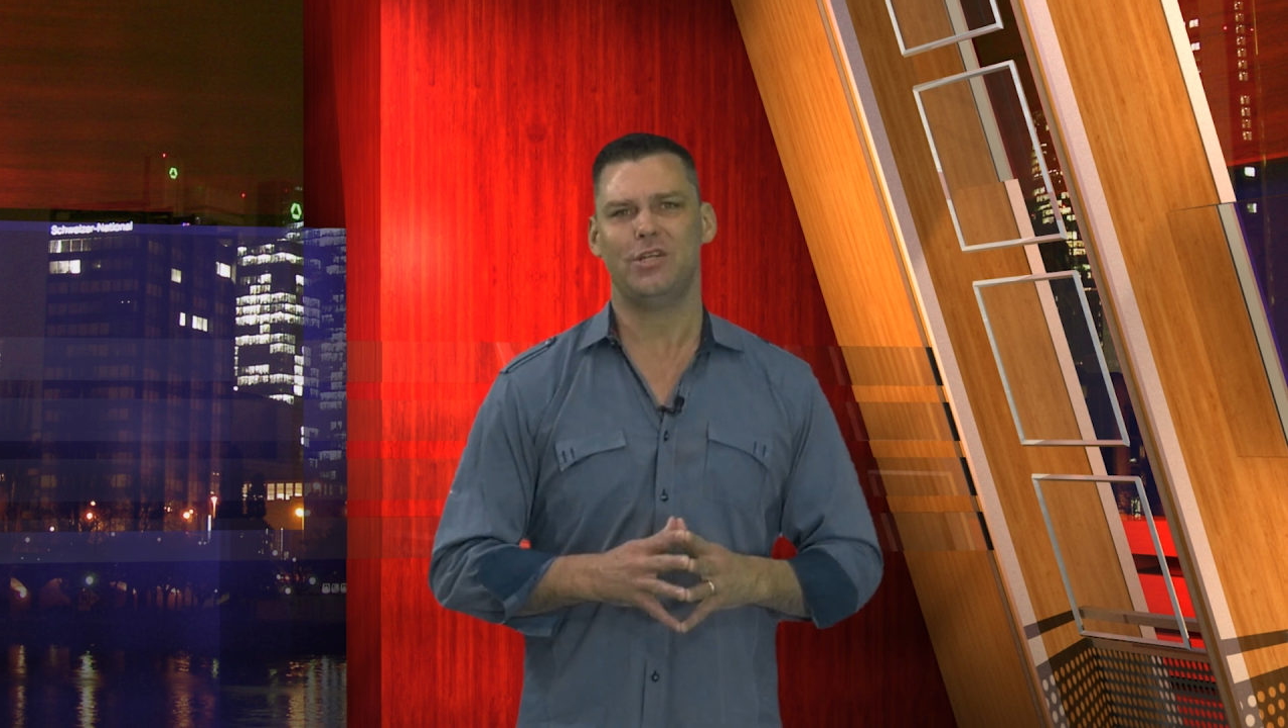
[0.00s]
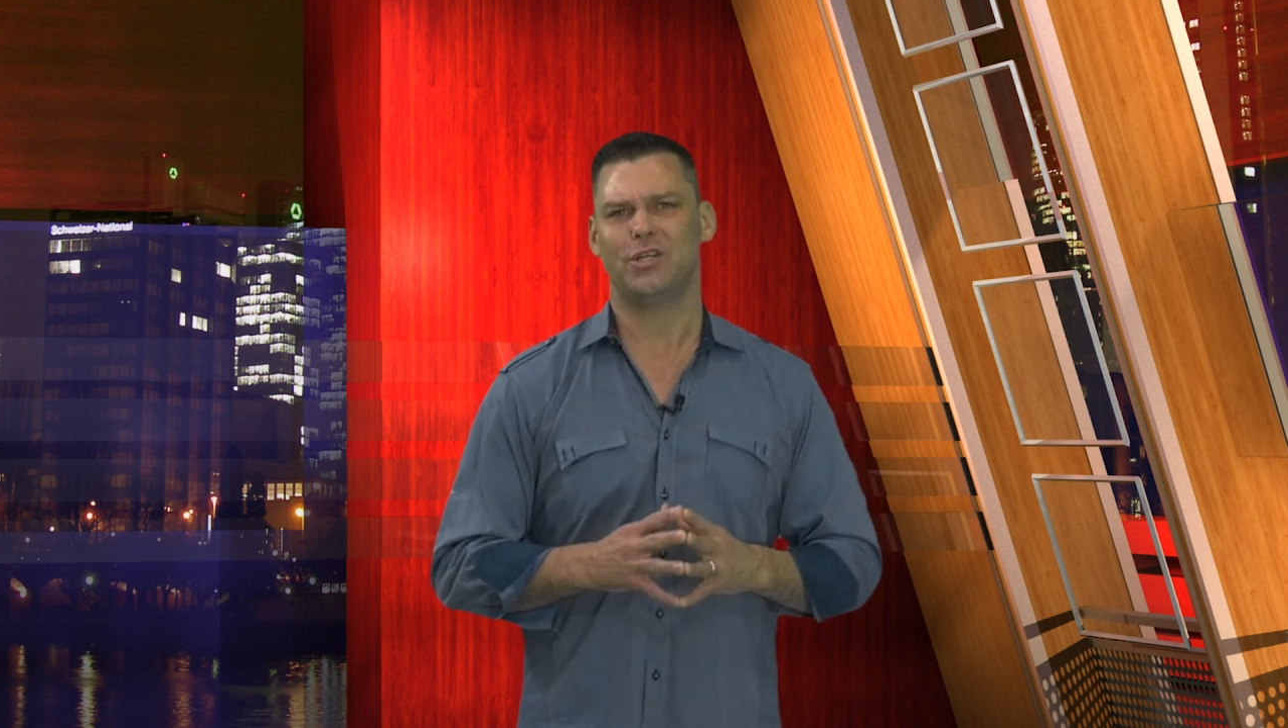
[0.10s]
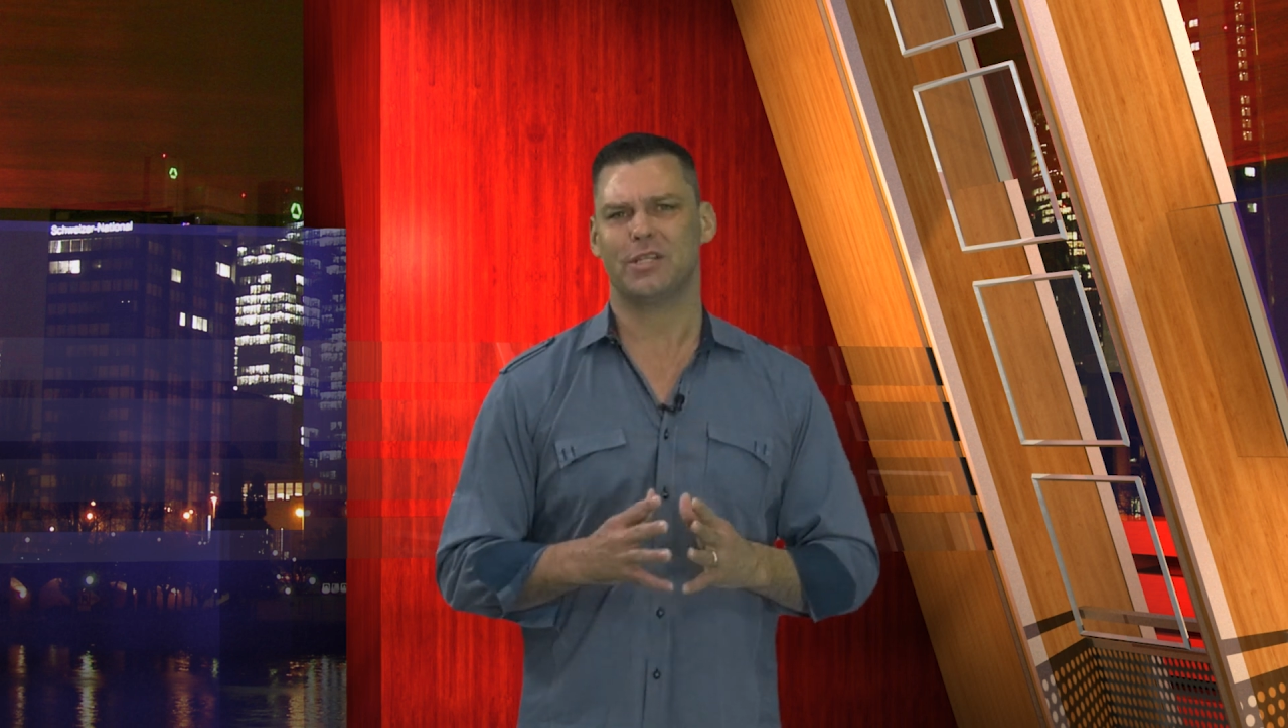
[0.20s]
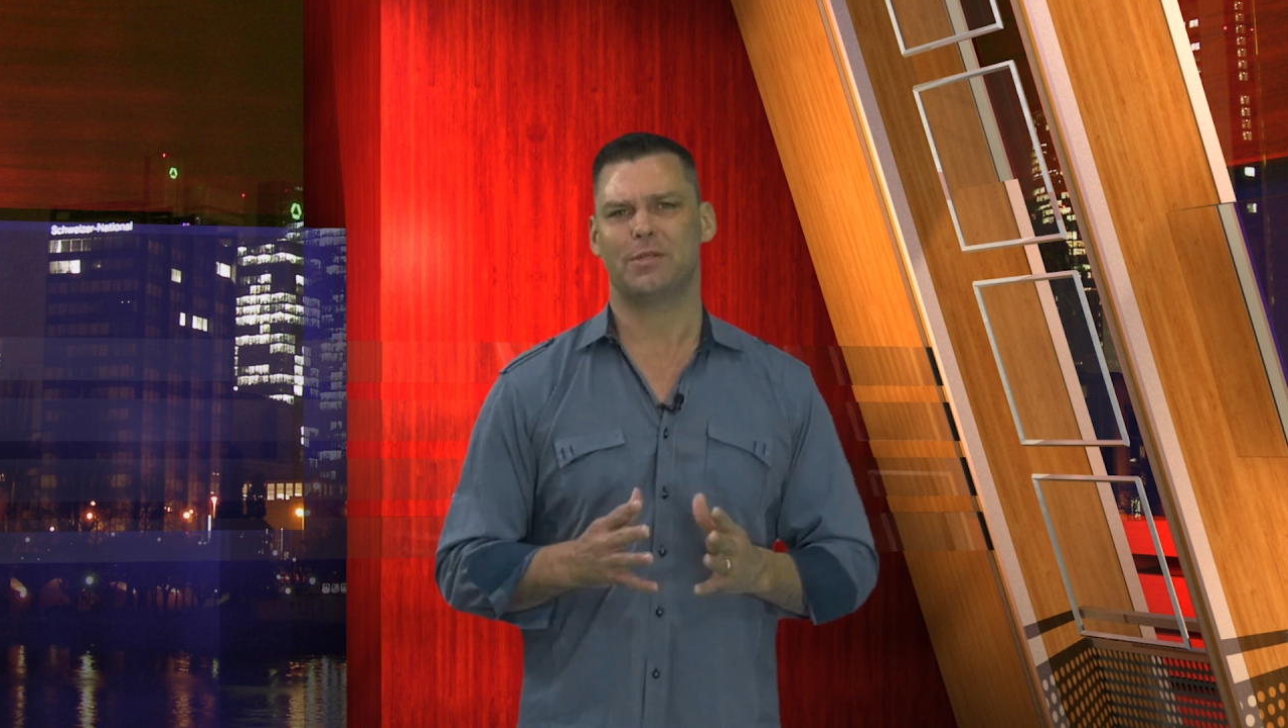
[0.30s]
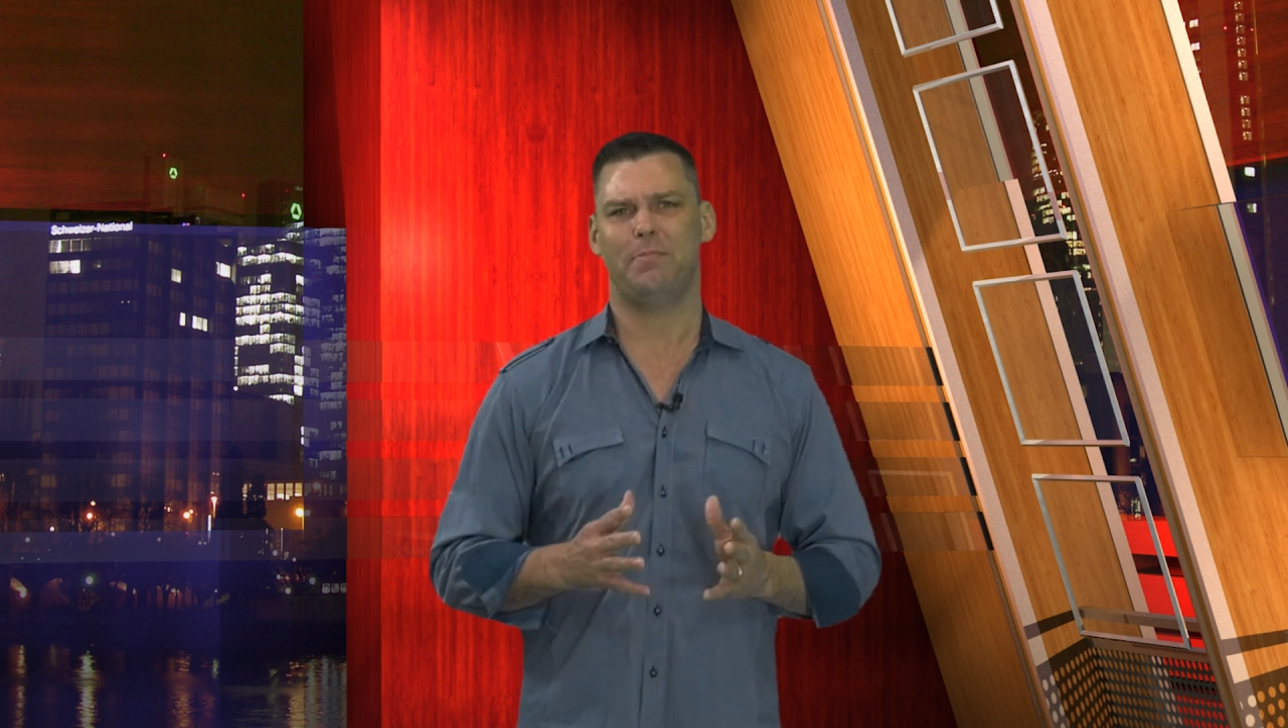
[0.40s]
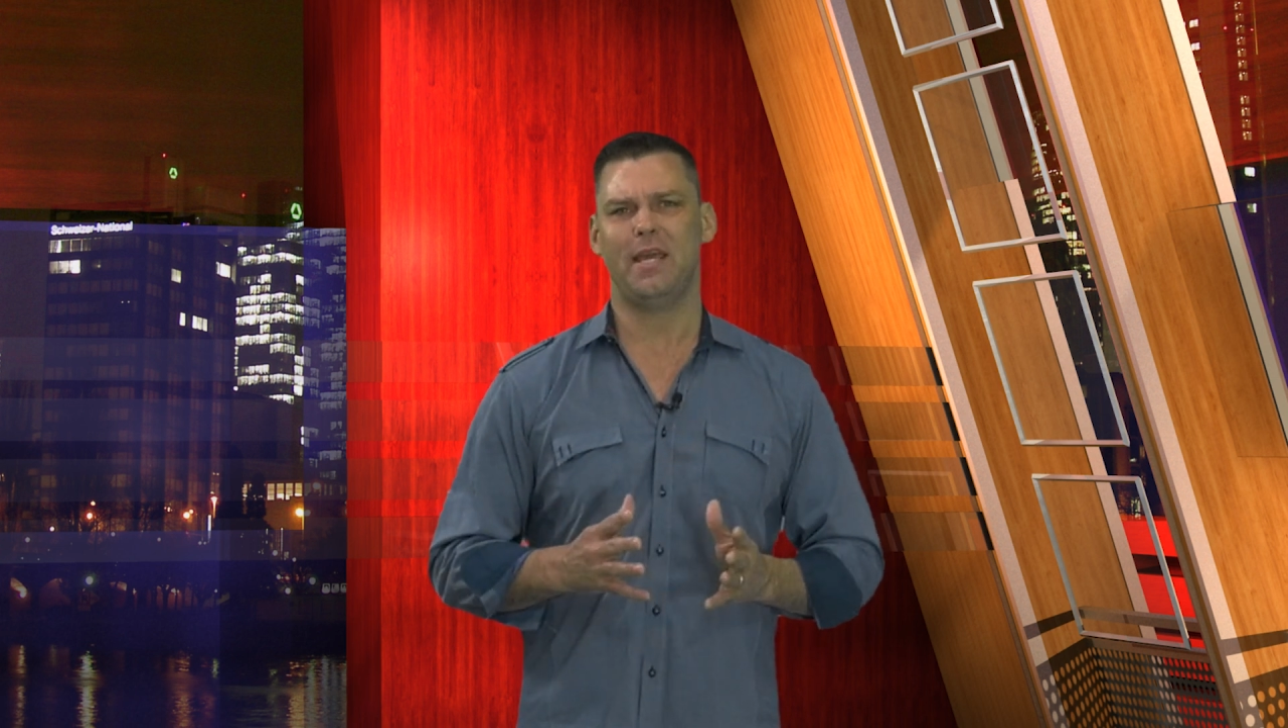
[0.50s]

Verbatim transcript: just